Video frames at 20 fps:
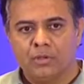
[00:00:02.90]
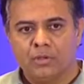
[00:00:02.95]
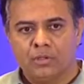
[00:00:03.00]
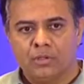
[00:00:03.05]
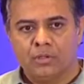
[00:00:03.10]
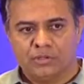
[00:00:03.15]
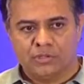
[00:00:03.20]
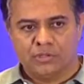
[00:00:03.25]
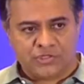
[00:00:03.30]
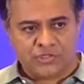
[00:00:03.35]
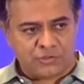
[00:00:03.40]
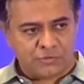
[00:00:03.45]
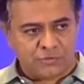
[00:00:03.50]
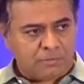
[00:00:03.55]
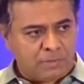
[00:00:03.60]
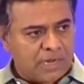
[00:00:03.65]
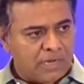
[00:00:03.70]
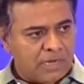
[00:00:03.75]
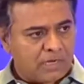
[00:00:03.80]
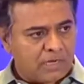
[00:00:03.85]
This is
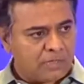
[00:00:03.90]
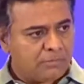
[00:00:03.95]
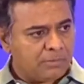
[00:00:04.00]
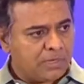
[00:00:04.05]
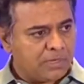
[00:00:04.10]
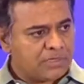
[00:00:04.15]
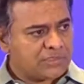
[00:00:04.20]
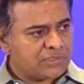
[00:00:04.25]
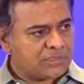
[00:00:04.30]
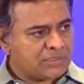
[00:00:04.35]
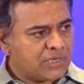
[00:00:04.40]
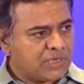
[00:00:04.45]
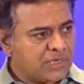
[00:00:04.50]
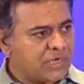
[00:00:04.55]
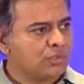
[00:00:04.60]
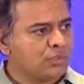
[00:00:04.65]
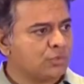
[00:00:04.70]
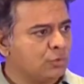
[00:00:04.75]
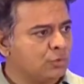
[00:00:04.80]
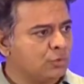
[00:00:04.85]
backed by
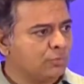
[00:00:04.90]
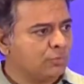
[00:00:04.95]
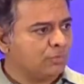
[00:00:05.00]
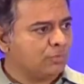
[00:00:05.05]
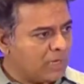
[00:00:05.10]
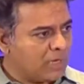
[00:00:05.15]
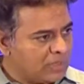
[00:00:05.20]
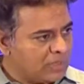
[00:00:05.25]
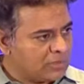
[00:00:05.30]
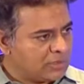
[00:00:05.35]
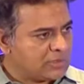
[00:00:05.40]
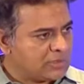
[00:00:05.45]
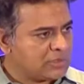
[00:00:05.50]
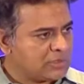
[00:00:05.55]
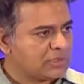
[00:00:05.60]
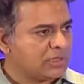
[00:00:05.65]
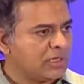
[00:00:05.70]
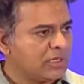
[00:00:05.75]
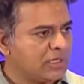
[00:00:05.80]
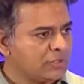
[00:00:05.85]
statute, by
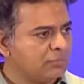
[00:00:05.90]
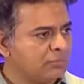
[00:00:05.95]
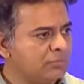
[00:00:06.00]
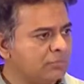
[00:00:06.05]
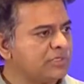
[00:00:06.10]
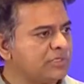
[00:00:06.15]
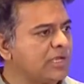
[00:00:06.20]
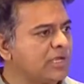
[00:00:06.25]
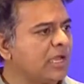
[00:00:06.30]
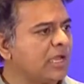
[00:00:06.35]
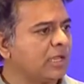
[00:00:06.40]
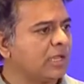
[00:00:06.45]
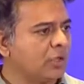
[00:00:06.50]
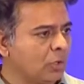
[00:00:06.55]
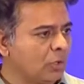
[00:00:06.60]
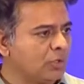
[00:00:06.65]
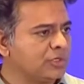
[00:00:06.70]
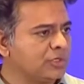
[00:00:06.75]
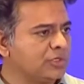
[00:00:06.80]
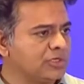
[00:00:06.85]
legislation which I
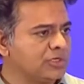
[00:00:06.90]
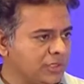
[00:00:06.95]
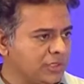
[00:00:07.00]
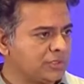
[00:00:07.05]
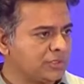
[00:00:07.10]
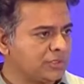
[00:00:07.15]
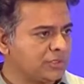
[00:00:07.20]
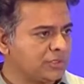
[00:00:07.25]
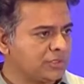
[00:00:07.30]
cannot change.